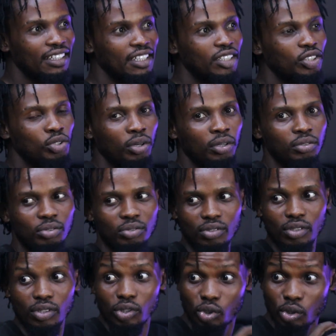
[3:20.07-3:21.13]
turned,
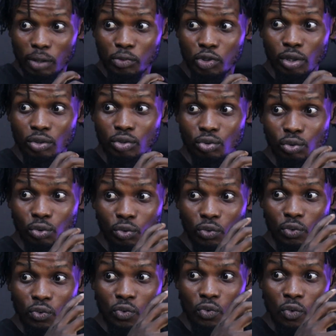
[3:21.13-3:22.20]
some turned to
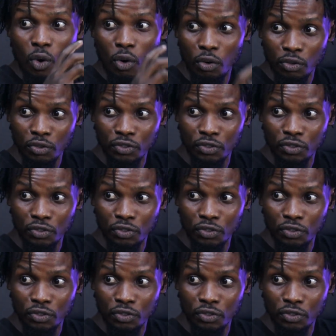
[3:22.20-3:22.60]
wolf,